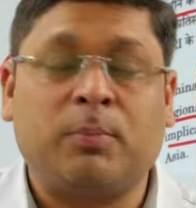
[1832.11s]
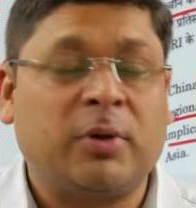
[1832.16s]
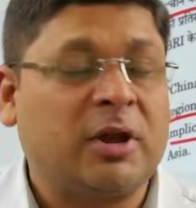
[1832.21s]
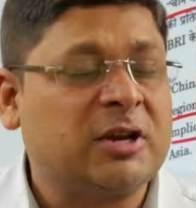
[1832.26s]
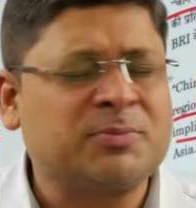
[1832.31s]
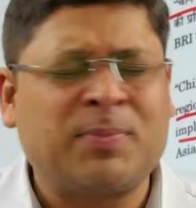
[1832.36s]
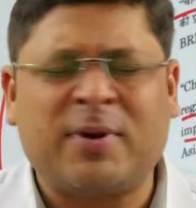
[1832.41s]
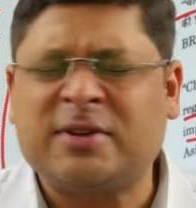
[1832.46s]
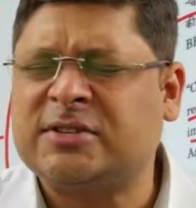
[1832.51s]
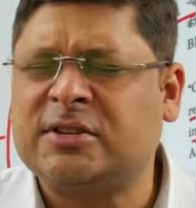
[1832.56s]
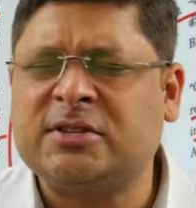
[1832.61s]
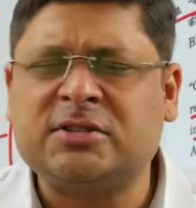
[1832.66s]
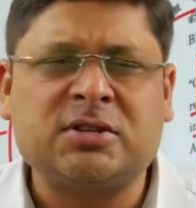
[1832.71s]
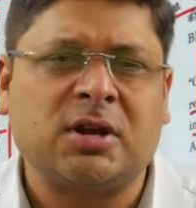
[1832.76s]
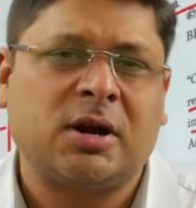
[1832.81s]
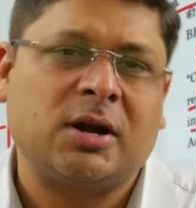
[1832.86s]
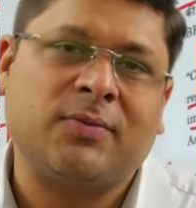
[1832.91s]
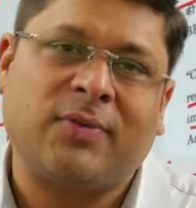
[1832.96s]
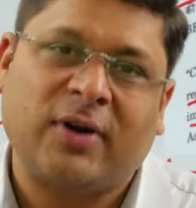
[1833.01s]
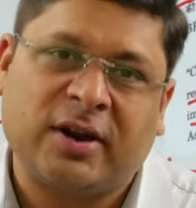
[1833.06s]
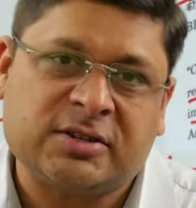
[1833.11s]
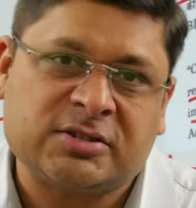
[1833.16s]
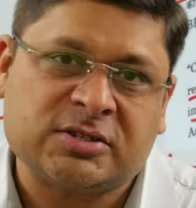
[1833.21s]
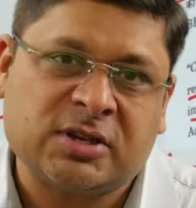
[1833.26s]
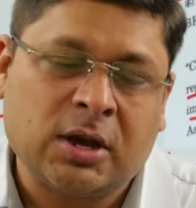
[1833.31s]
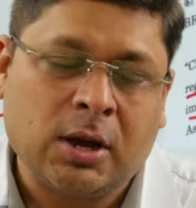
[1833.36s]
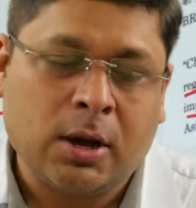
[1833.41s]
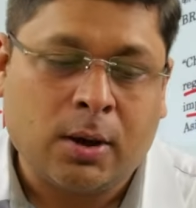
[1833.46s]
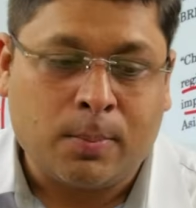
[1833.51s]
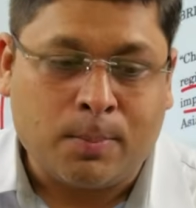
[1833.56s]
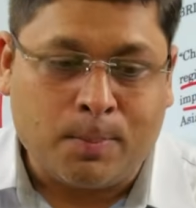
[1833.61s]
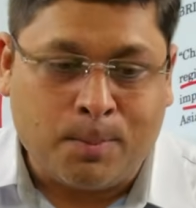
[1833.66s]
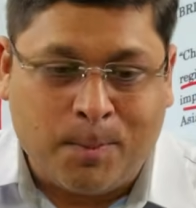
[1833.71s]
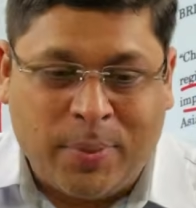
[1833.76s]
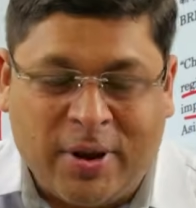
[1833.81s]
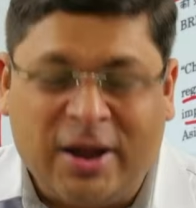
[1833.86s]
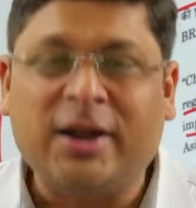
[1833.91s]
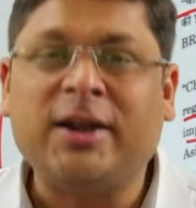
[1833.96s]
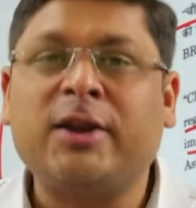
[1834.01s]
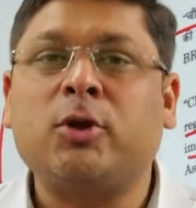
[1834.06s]
it's my sincere advice,
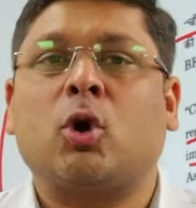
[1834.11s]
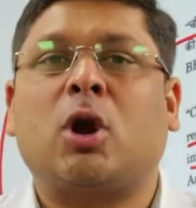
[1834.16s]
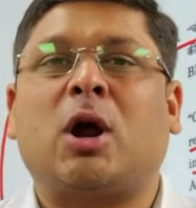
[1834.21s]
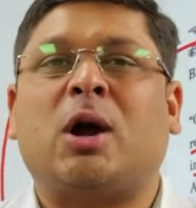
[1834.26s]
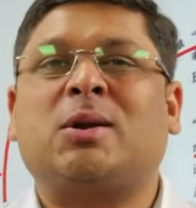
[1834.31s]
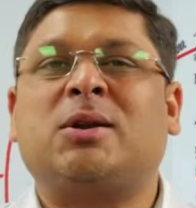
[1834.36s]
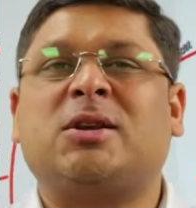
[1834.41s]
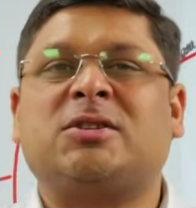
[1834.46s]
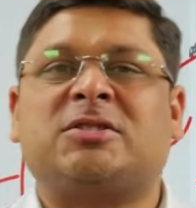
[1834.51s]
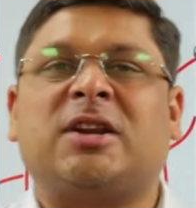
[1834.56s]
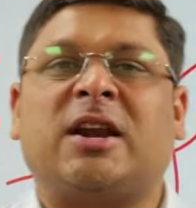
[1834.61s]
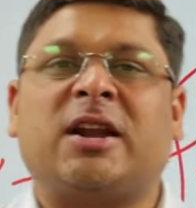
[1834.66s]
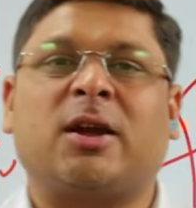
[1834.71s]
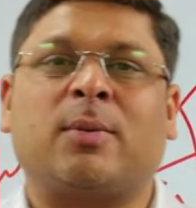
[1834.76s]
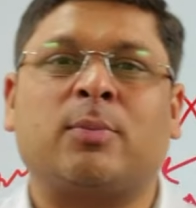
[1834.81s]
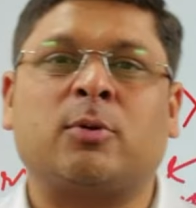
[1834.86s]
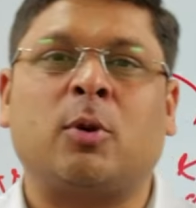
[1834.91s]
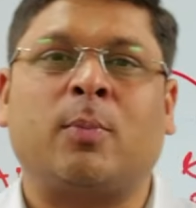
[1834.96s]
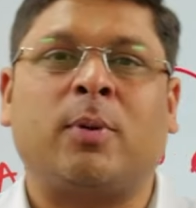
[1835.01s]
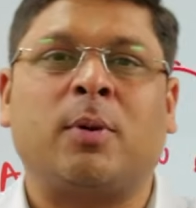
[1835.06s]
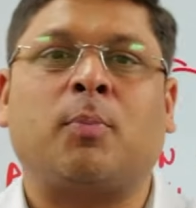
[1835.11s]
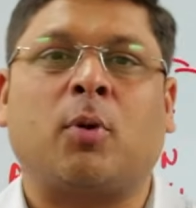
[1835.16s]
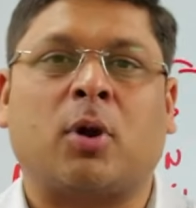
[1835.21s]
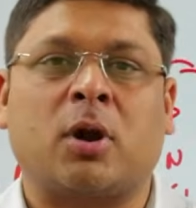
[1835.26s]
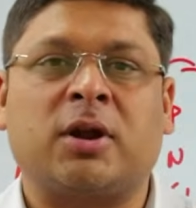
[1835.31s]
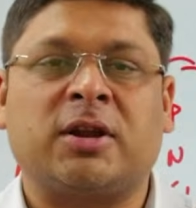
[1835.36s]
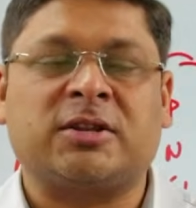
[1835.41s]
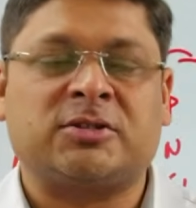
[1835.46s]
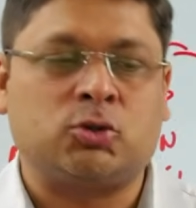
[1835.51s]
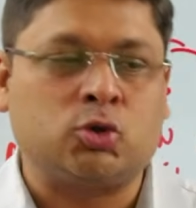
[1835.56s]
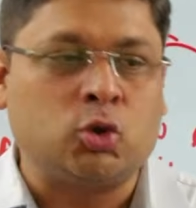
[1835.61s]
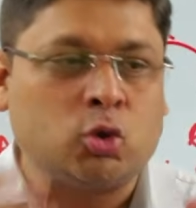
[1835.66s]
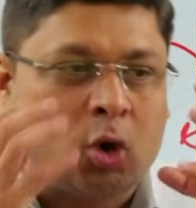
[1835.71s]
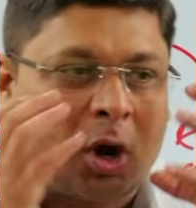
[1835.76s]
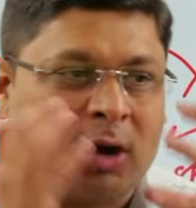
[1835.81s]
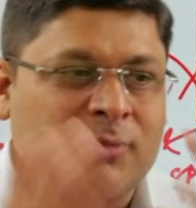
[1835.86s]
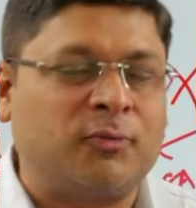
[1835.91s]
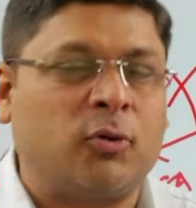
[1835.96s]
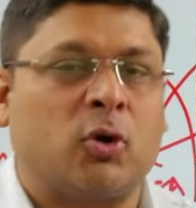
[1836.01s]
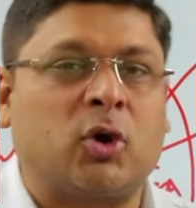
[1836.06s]
build your understanding of global politics. Do
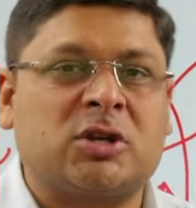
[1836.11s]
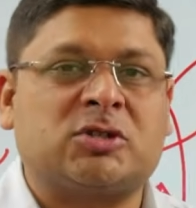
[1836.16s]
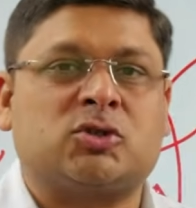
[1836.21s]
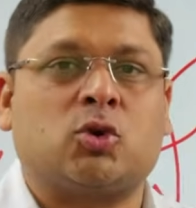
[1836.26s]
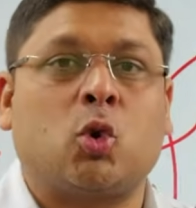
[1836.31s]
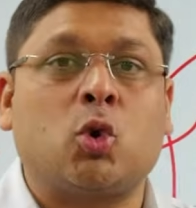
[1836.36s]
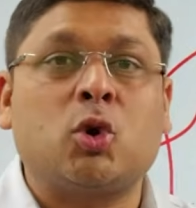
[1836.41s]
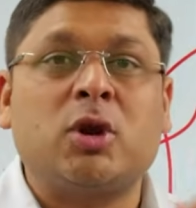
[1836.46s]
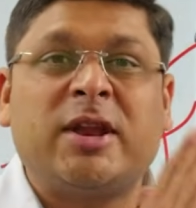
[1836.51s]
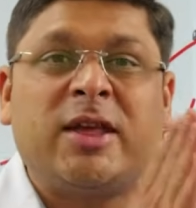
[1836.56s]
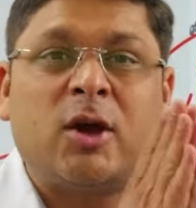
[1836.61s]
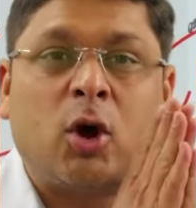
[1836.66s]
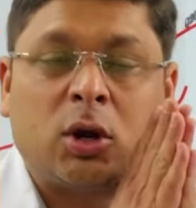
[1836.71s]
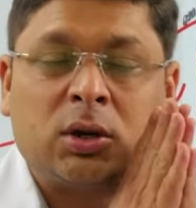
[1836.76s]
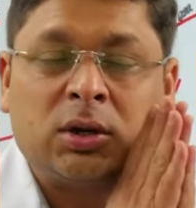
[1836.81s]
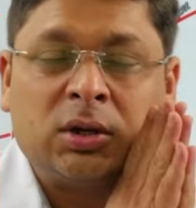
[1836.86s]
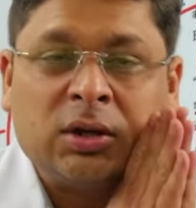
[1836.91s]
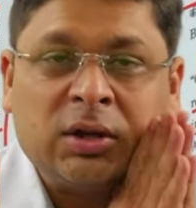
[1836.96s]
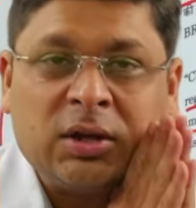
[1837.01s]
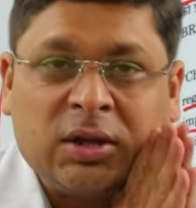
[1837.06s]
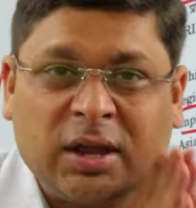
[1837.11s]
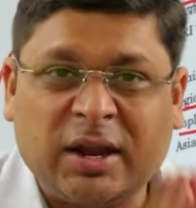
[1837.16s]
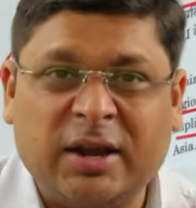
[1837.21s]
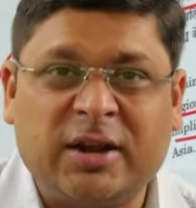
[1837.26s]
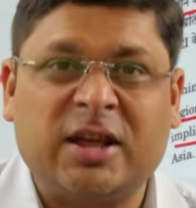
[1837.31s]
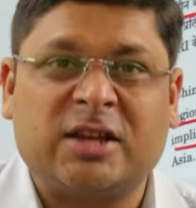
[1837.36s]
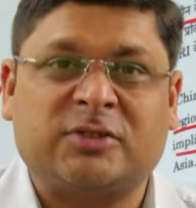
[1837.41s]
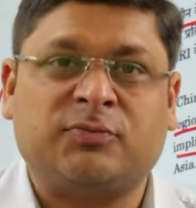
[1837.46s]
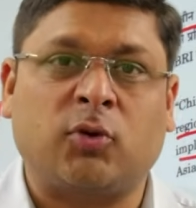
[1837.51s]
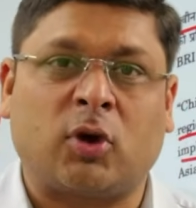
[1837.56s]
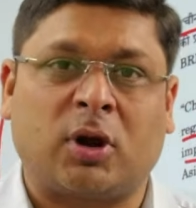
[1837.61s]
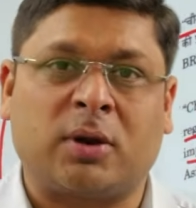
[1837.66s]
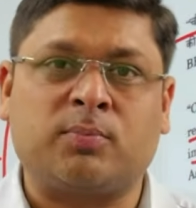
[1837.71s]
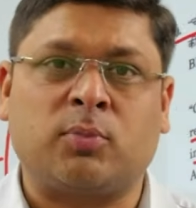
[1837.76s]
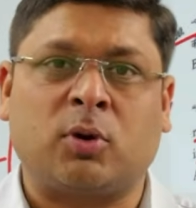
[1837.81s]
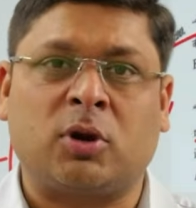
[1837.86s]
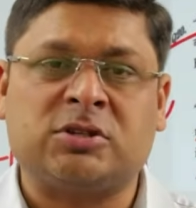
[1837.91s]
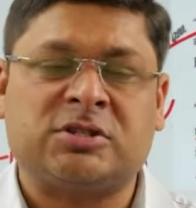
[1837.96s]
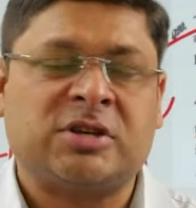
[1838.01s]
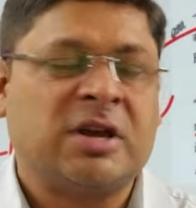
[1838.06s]
not focus only on India's foreign
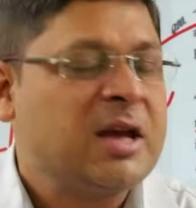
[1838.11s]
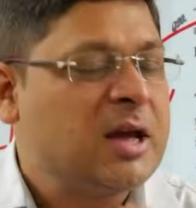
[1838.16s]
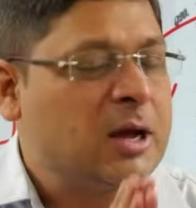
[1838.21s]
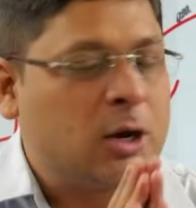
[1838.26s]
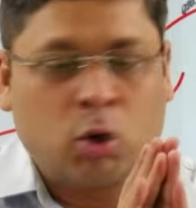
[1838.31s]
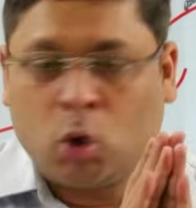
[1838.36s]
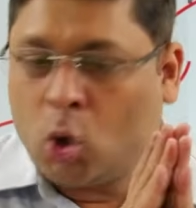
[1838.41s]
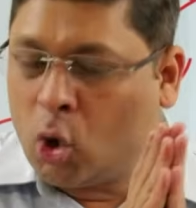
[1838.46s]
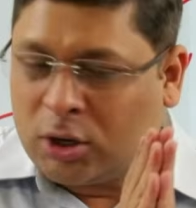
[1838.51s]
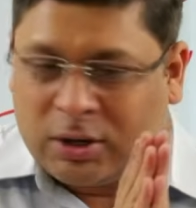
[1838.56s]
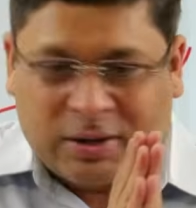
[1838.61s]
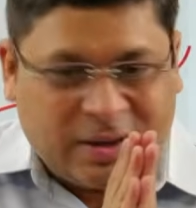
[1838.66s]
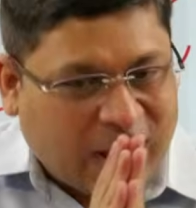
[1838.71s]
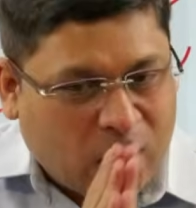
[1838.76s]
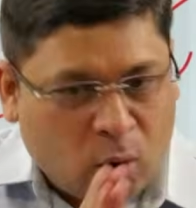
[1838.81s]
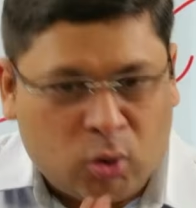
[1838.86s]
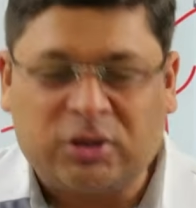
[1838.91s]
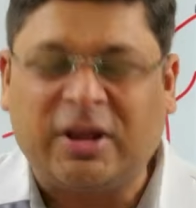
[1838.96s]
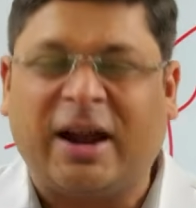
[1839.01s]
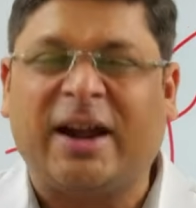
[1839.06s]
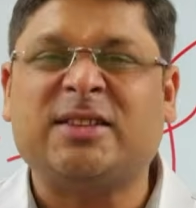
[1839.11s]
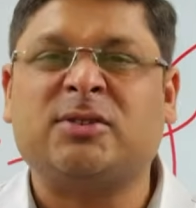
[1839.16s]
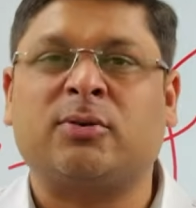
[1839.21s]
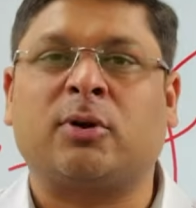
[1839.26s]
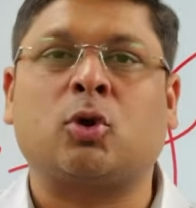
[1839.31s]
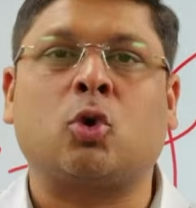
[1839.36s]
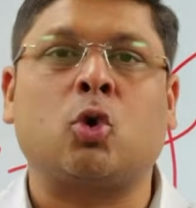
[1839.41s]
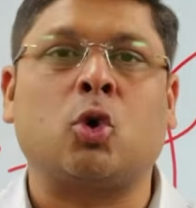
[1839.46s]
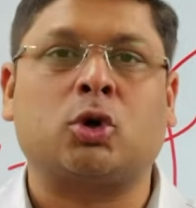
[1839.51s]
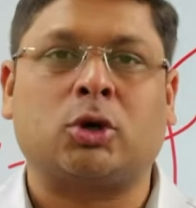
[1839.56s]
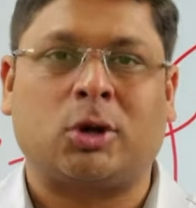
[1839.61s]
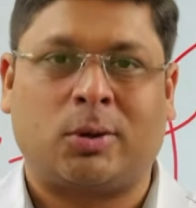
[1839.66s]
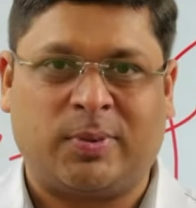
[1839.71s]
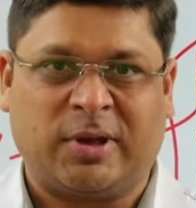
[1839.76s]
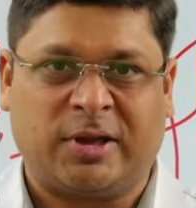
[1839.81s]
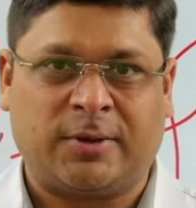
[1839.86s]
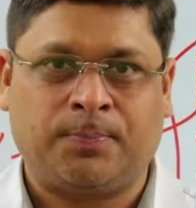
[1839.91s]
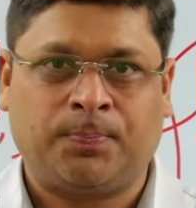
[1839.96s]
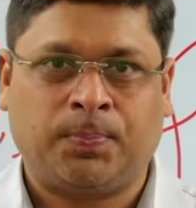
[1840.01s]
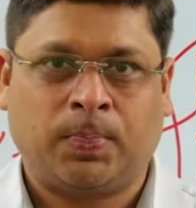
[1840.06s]
policy. No doubt that is our core
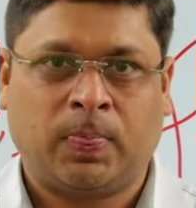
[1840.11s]
topic.